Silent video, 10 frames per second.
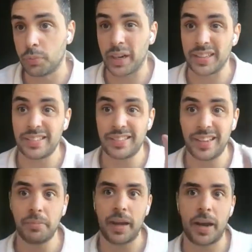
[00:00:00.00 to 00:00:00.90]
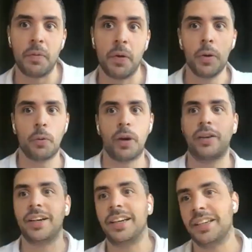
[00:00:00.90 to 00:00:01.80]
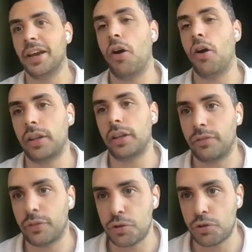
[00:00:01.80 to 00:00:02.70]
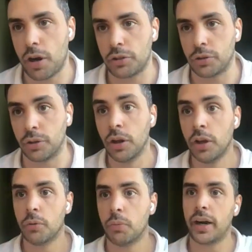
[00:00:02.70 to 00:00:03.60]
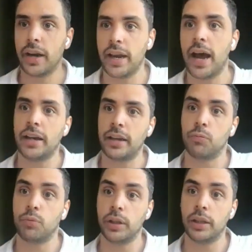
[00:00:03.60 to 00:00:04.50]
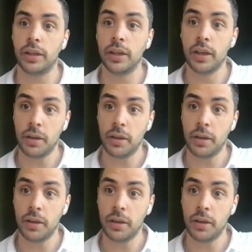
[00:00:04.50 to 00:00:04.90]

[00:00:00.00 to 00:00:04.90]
But at the same time, we're creating the only infrastructure where AI can really